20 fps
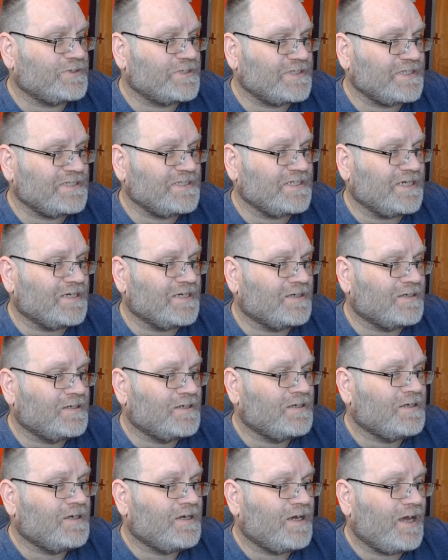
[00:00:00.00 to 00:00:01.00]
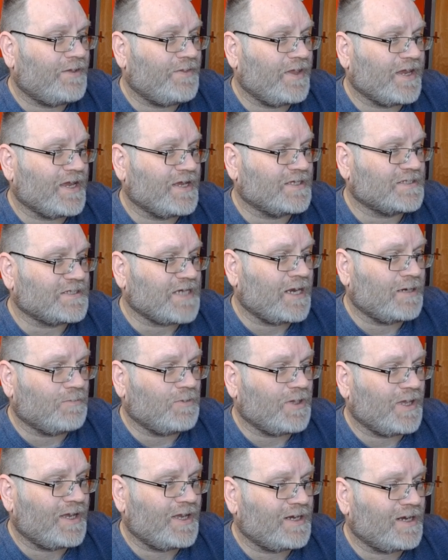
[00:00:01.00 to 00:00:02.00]
city, and they get
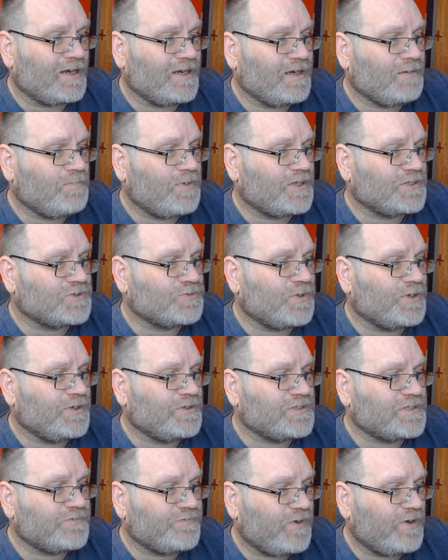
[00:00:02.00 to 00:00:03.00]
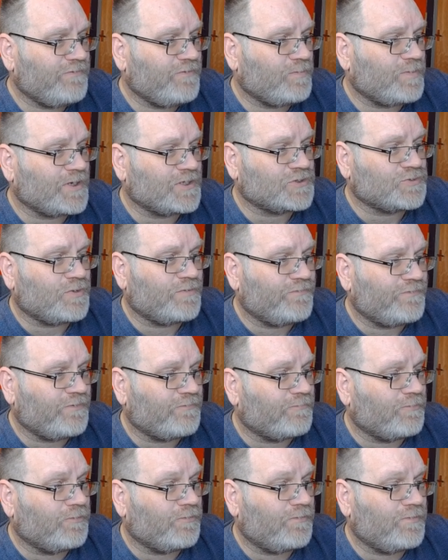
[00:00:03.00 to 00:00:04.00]
animal handling plus one, survival plus one for
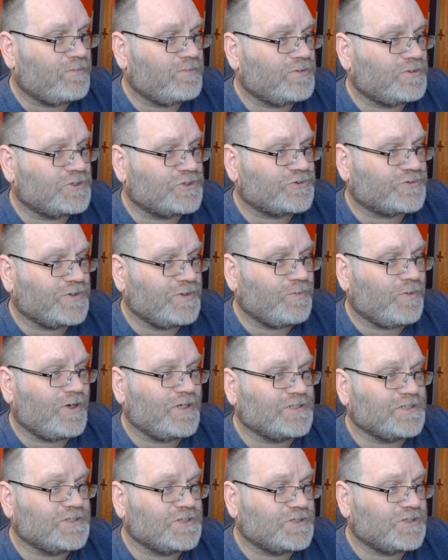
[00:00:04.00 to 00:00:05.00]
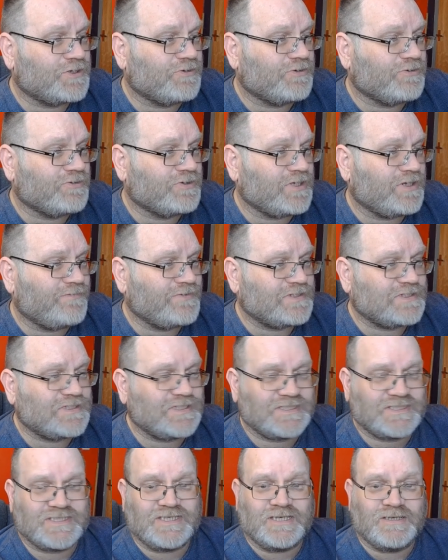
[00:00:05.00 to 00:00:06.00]
rural, or streetwise and security for
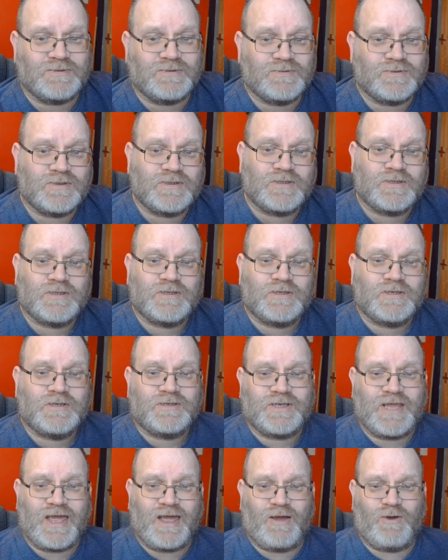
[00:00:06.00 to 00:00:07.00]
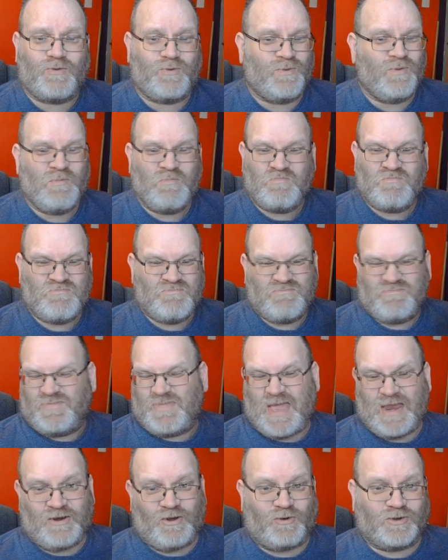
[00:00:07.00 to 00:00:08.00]
city. Now,
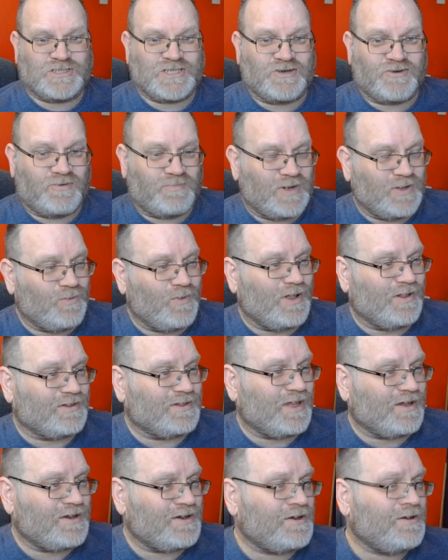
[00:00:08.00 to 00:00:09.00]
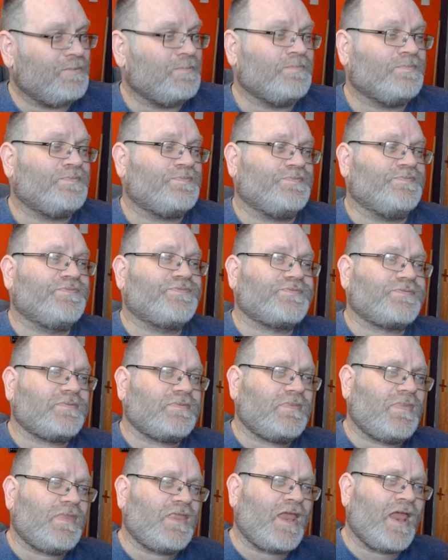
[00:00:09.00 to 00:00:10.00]
they're not terribly well done,
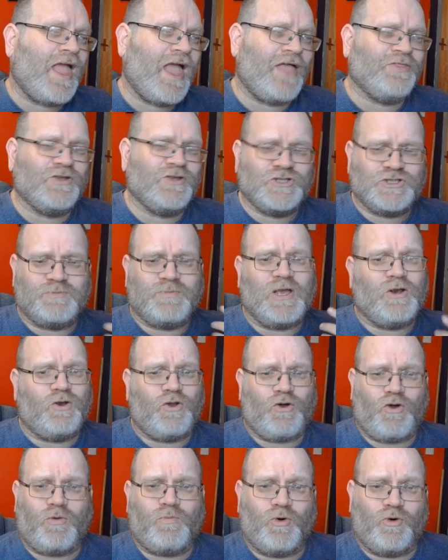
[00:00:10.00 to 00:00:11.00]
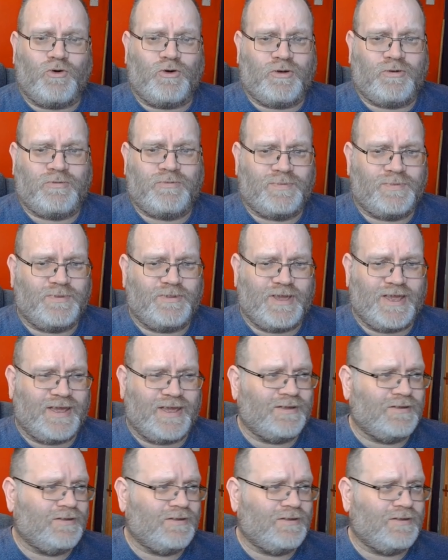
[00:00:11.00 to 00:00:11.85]
and there should be a lot more there.